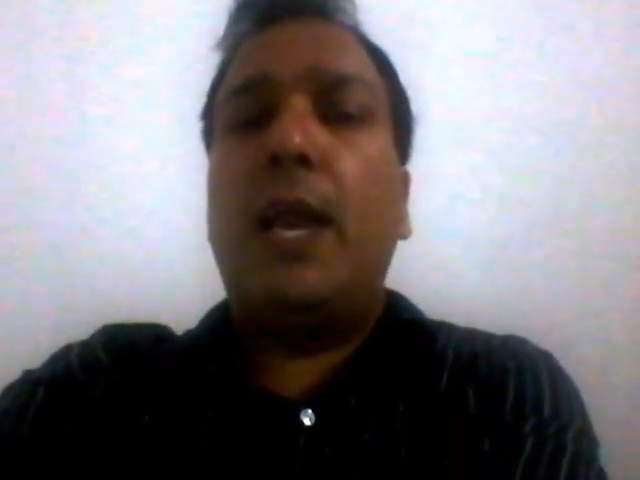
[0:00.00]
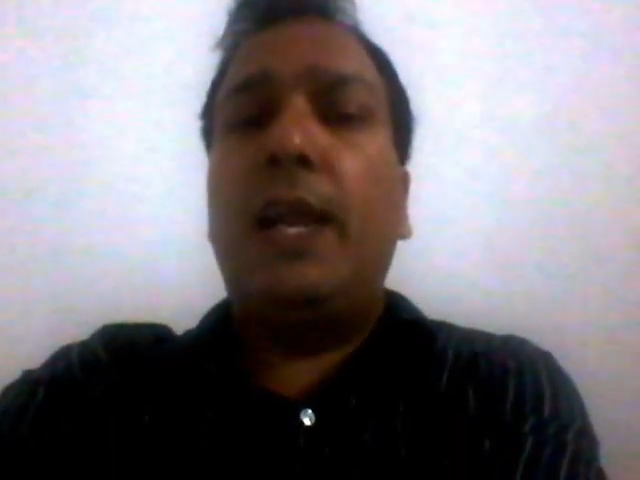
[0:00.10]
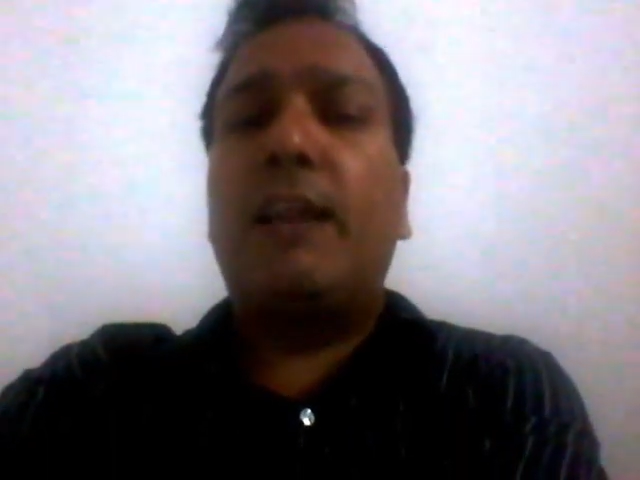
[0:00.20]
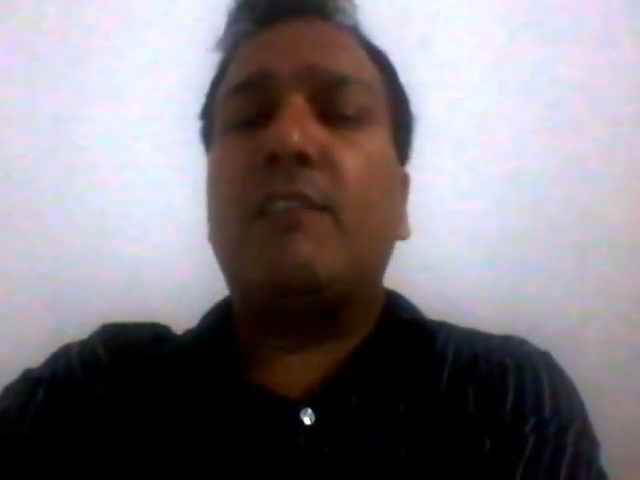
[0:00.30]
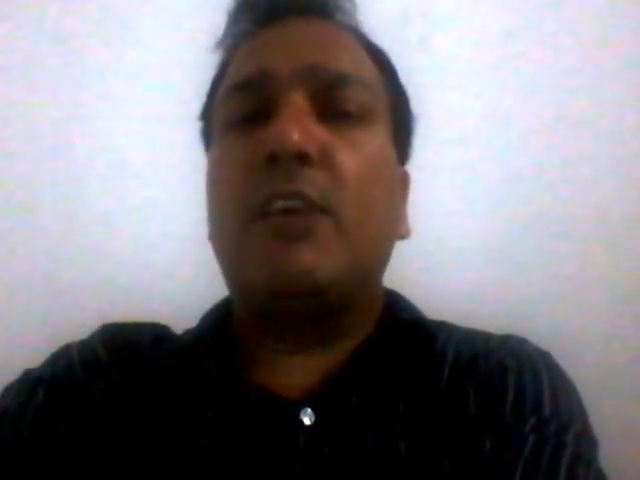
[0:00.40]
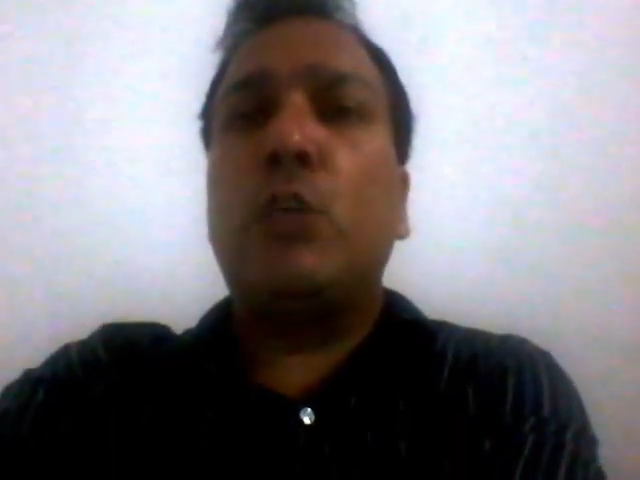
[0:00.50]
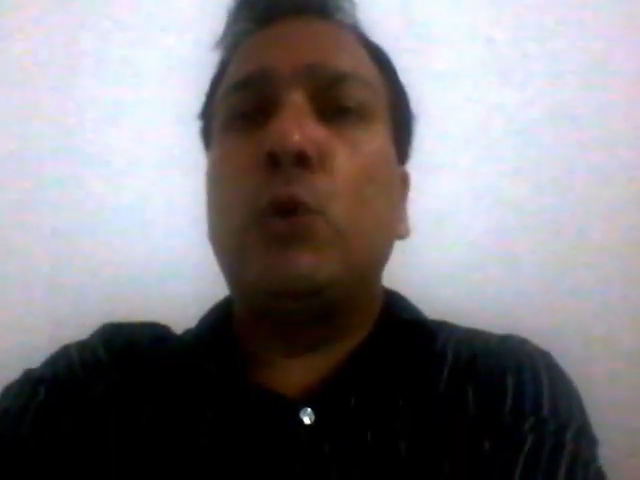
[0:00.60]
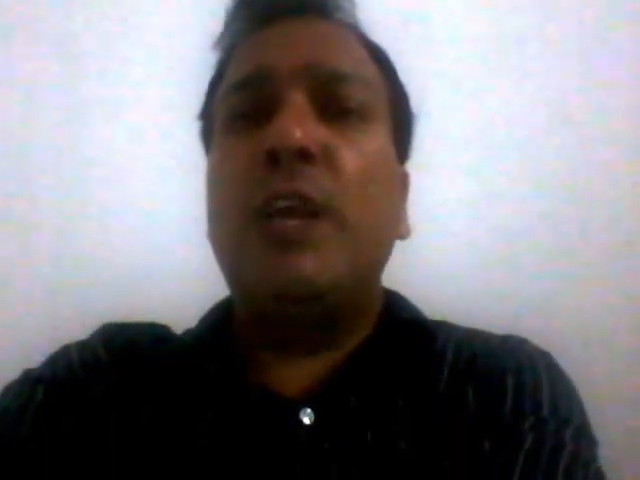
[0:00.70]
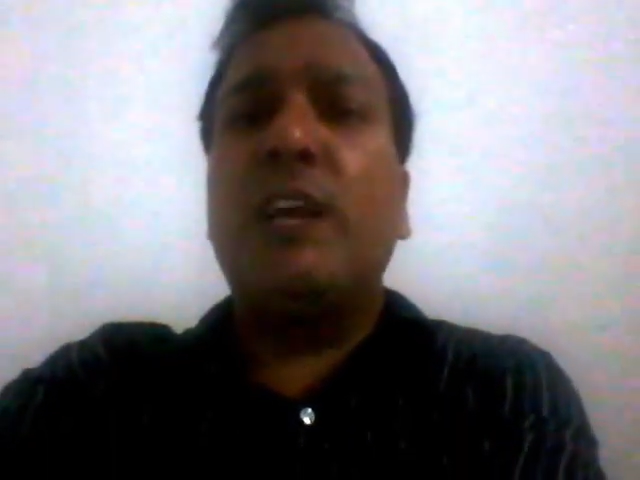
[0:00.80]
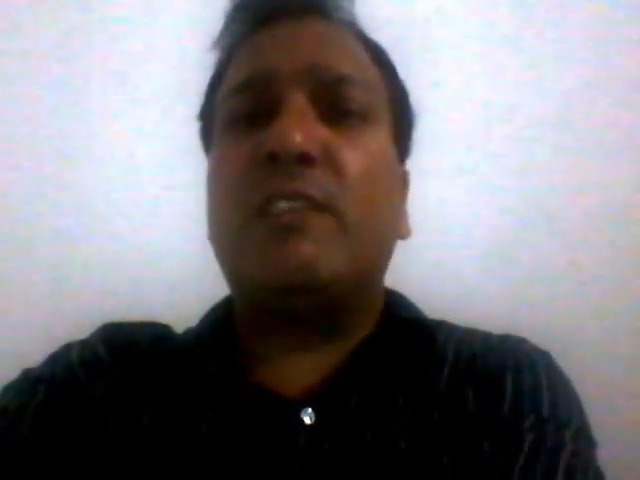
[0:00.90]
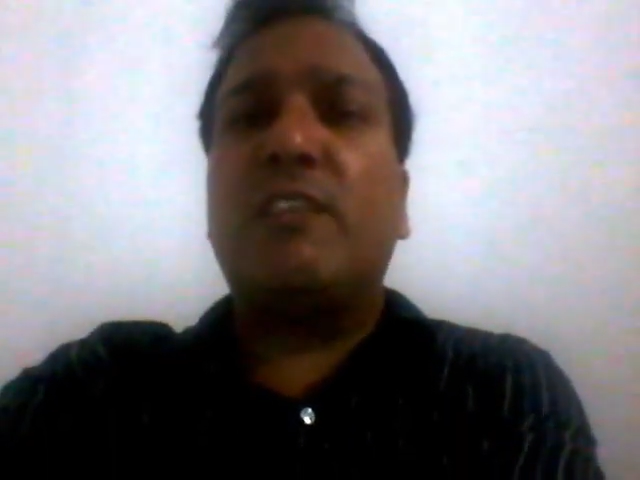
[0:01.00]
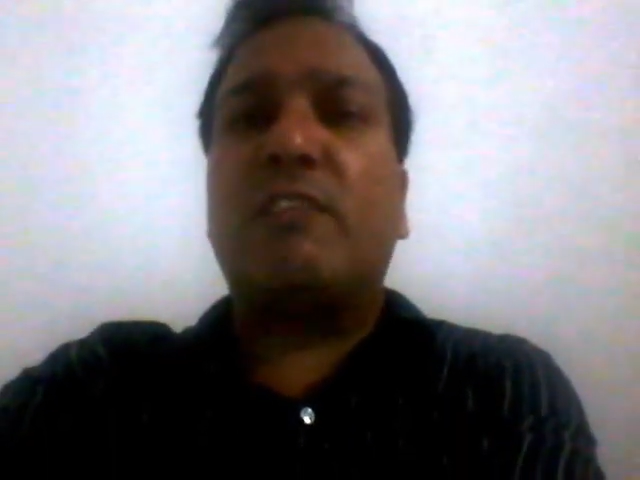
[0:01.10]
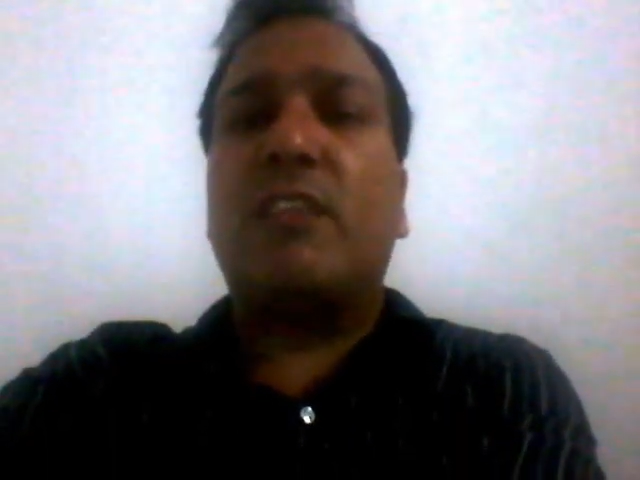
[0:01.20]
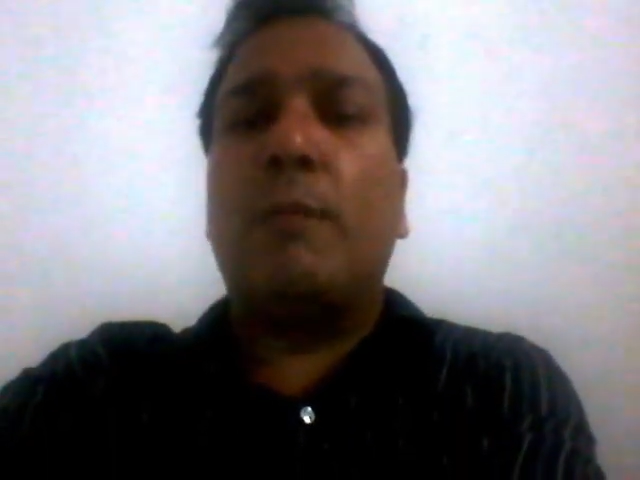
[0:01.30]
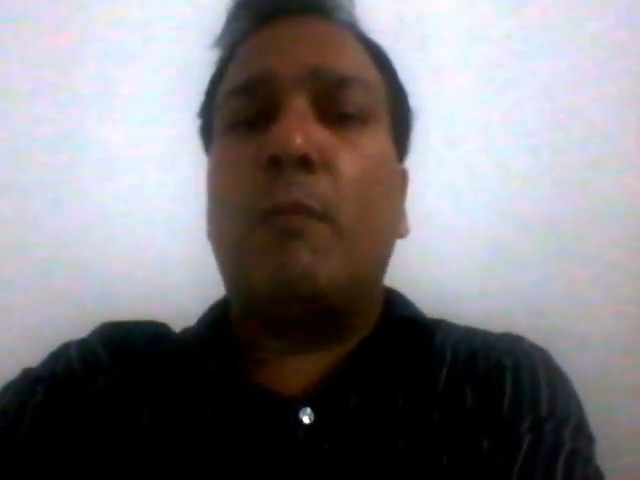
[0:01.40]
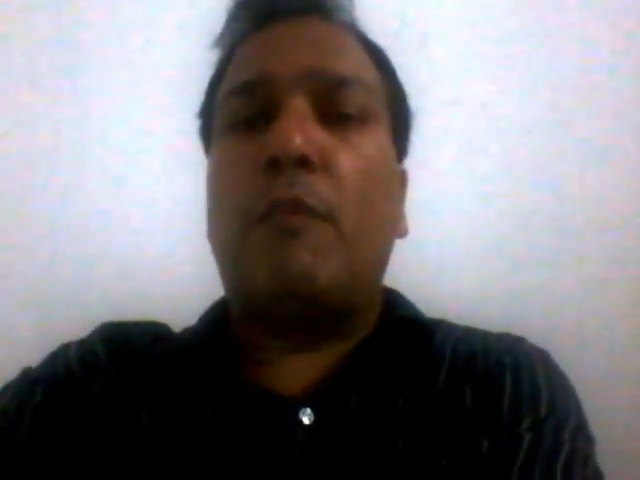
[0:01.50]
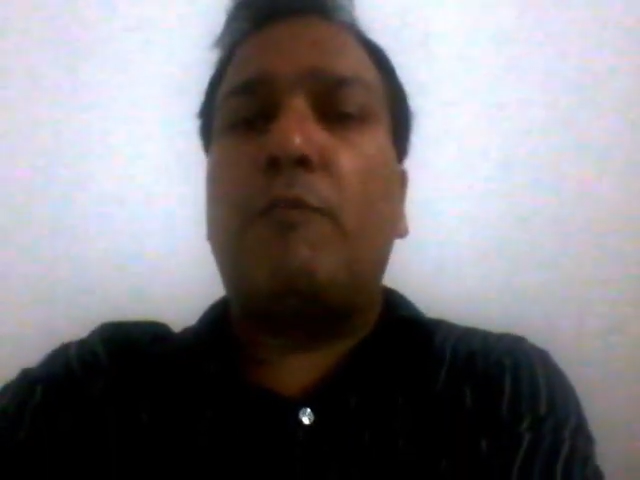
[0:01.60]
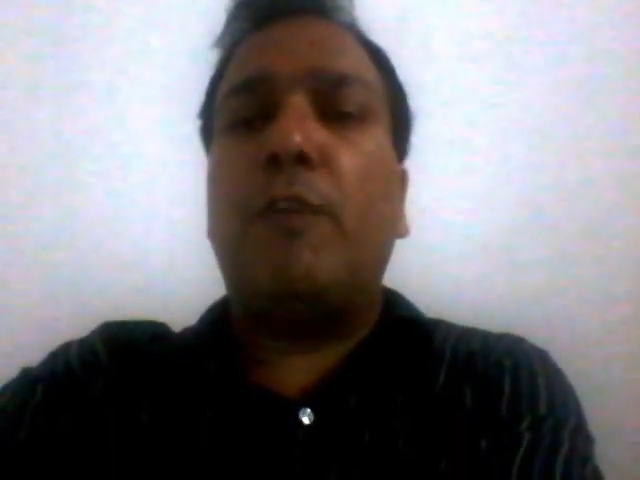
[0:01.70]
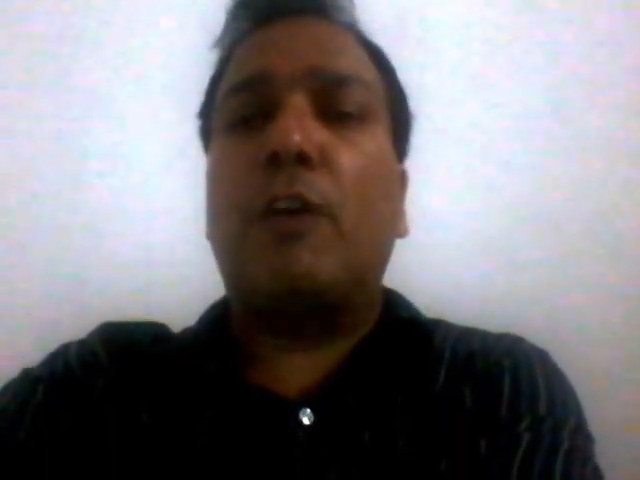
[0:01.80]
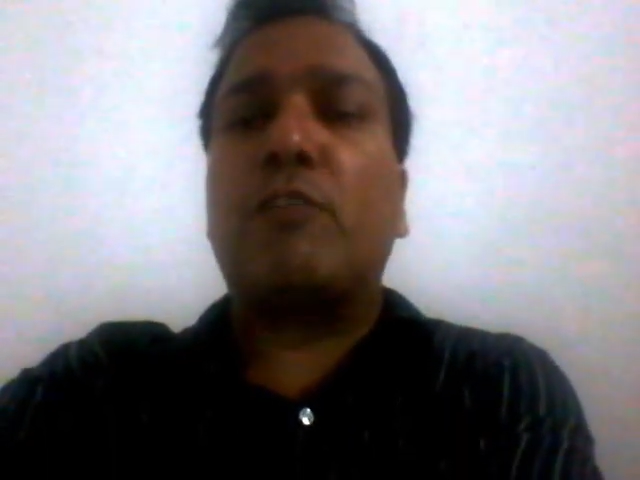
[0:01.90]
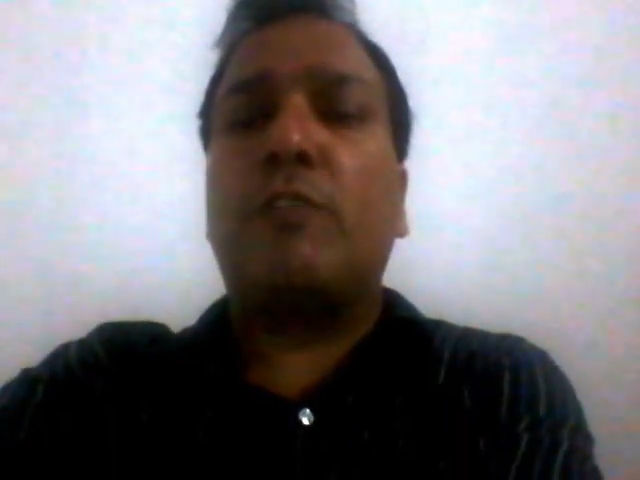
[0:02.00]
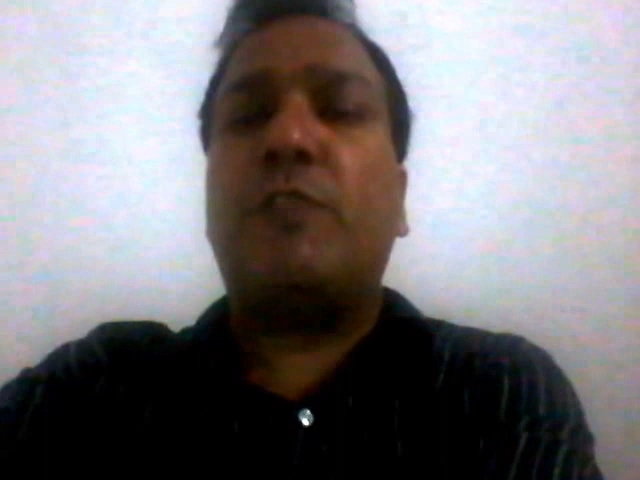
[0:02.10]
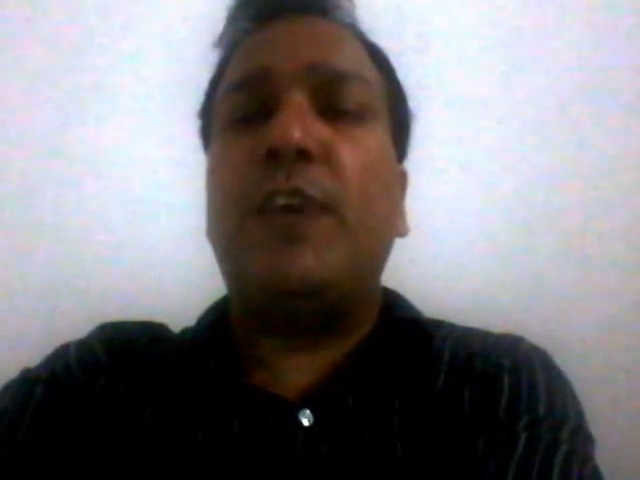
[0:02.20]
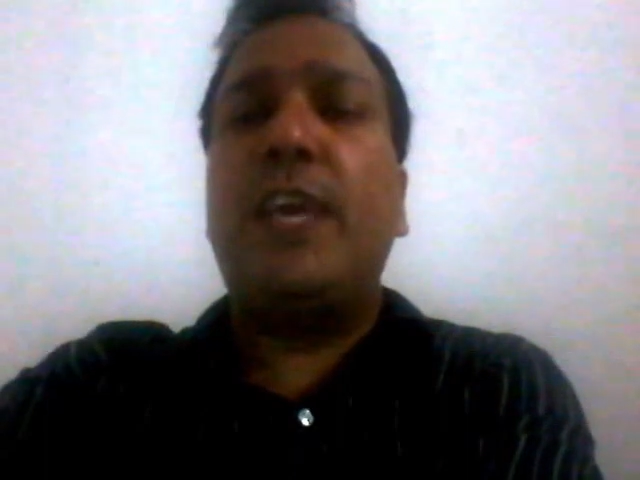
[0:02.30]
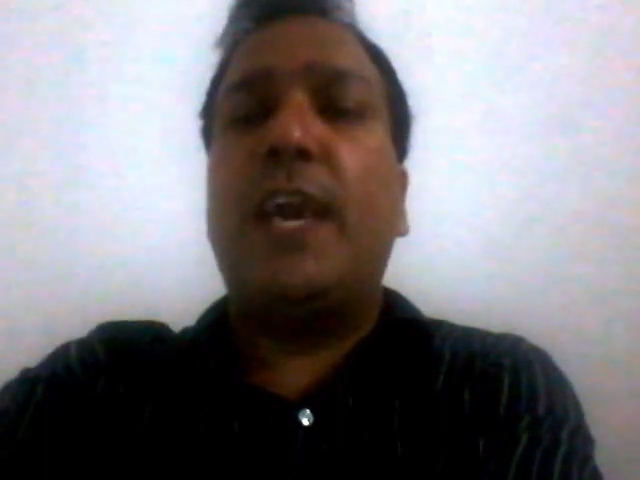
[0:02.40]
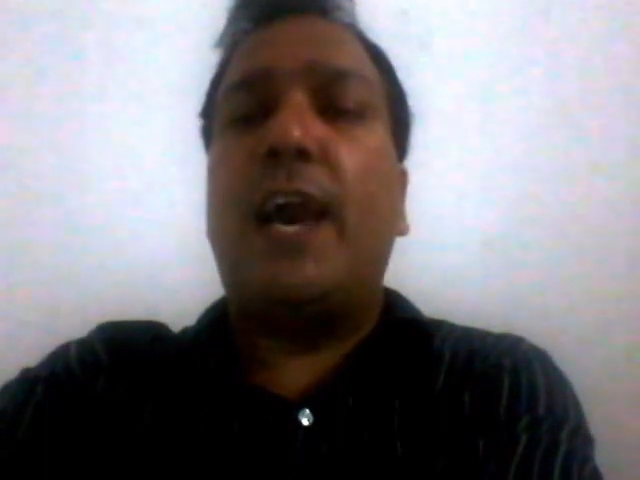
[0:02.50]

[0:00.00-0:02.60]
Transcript: It is a unique system of philosophy